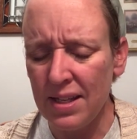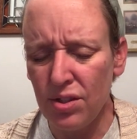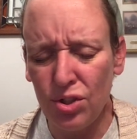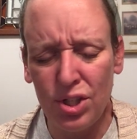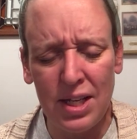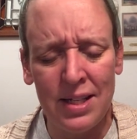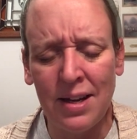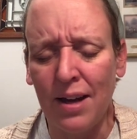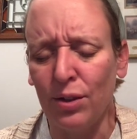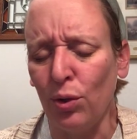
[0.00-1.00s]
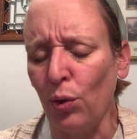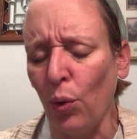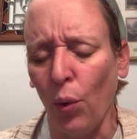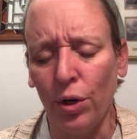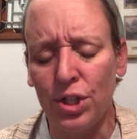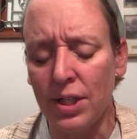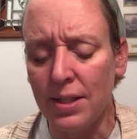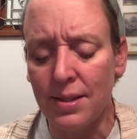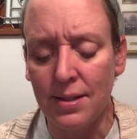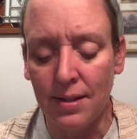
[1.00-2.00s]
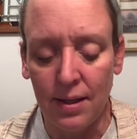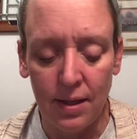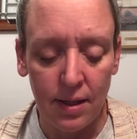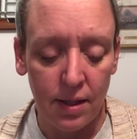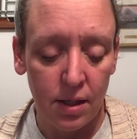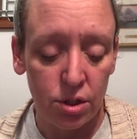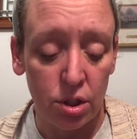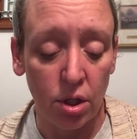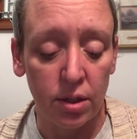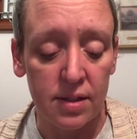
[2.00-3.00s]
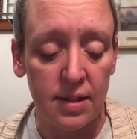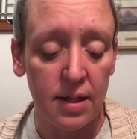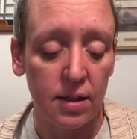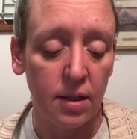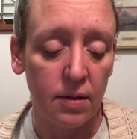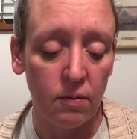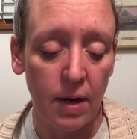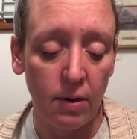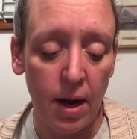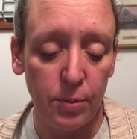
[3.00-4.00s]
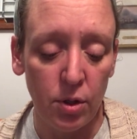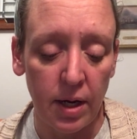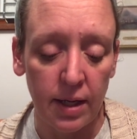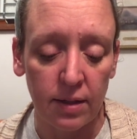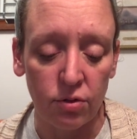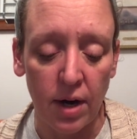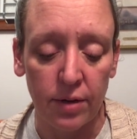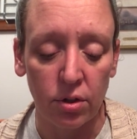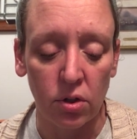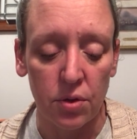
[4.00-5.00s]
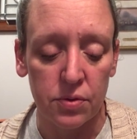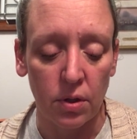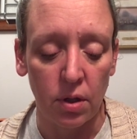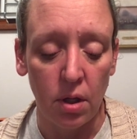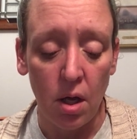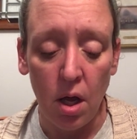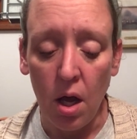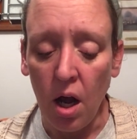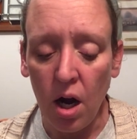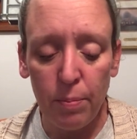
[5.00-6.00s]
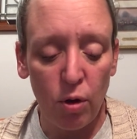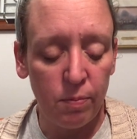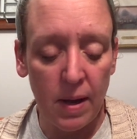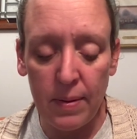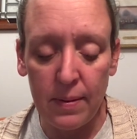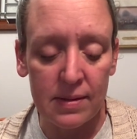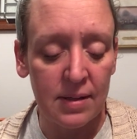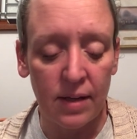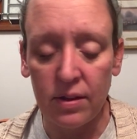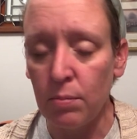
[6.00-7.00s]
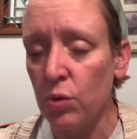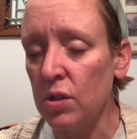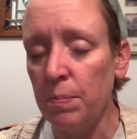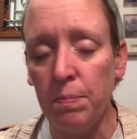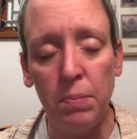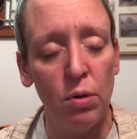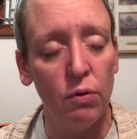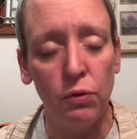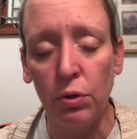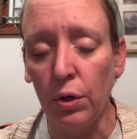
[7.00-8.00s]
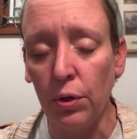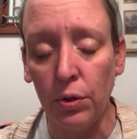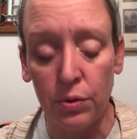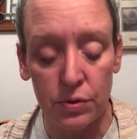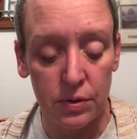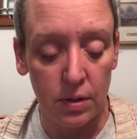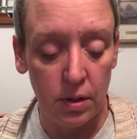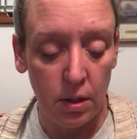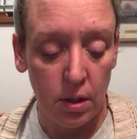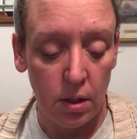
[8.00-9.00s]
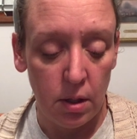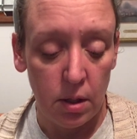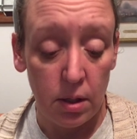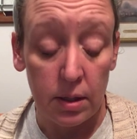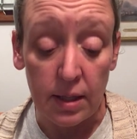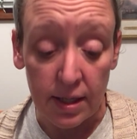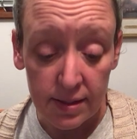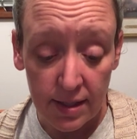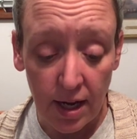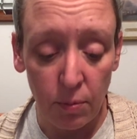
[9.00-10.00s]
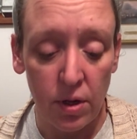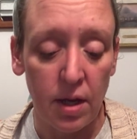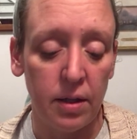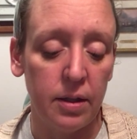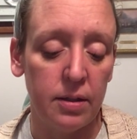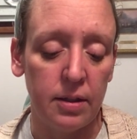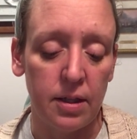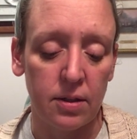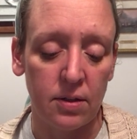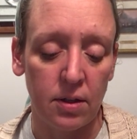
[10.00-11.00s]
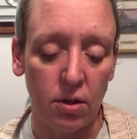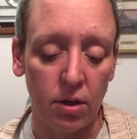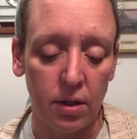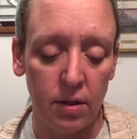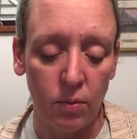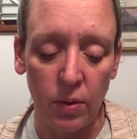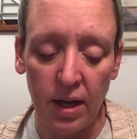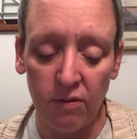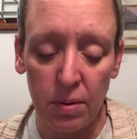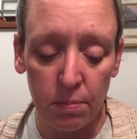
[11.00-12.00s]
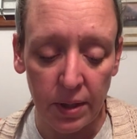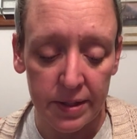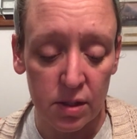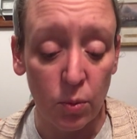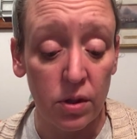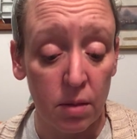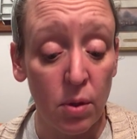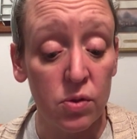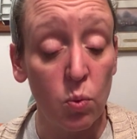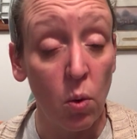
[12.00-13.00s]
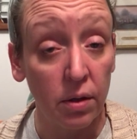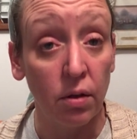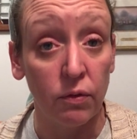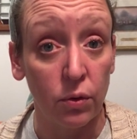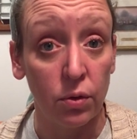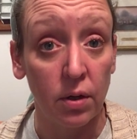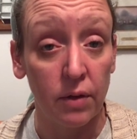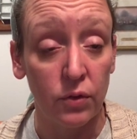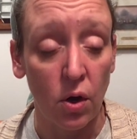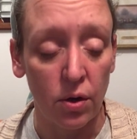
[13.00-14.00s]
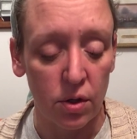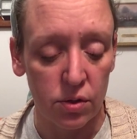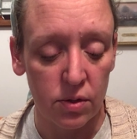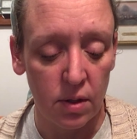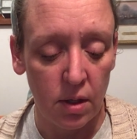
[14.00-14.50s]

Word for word: Is she not gorgeous? She turned to Xenia, grabbed her hand, and dragged her closer. Are both my babies not the most beautiful girls? Yes, Gabriella, Leah concurred. We have been blessed with the most wonderful of daughters.